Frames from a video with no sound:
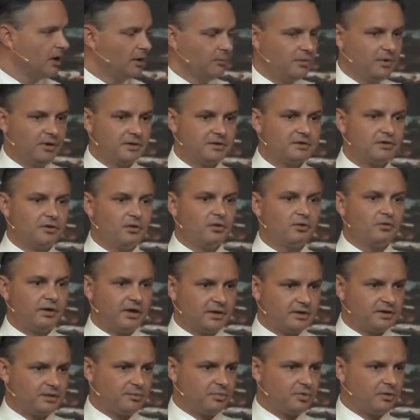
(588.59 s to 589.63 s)
It's no
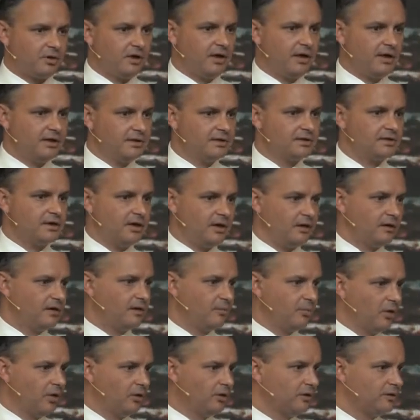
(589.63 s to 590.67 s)
great surprise that
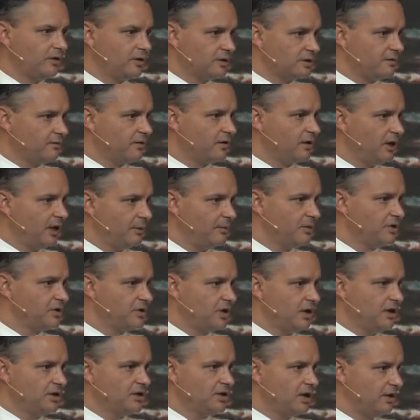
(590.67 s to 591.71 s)
the politics of climate
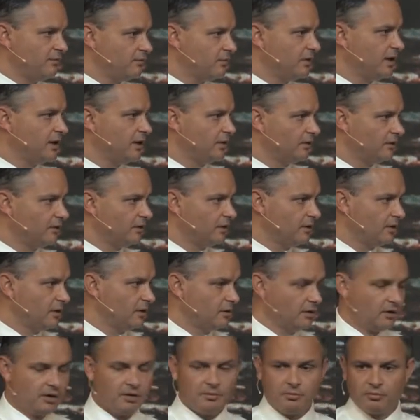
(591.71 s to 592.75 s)
change have run into
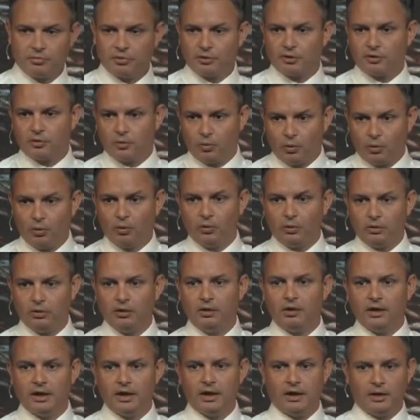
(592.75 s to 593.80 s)
the brick
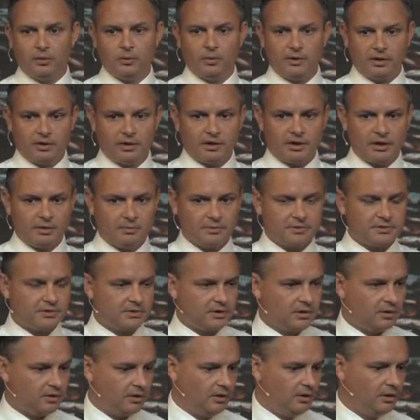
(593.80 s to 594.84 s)
wall when it comes
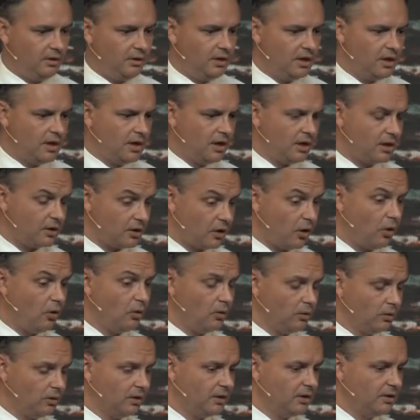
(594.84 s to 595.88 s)
to
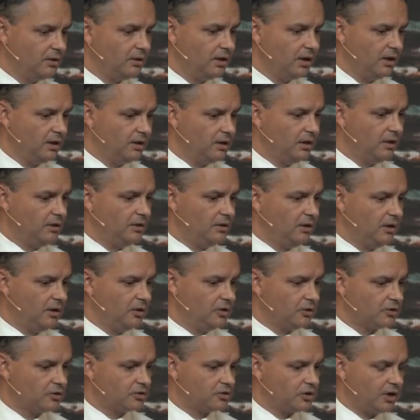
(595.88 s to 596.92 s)
coal
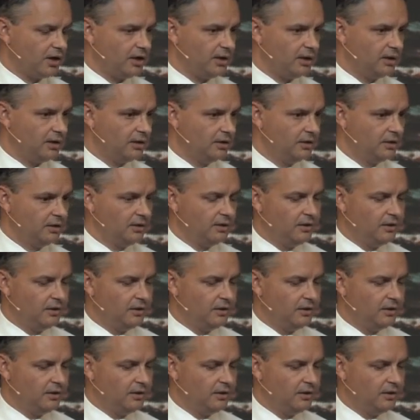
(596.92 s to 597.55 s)
in Australia.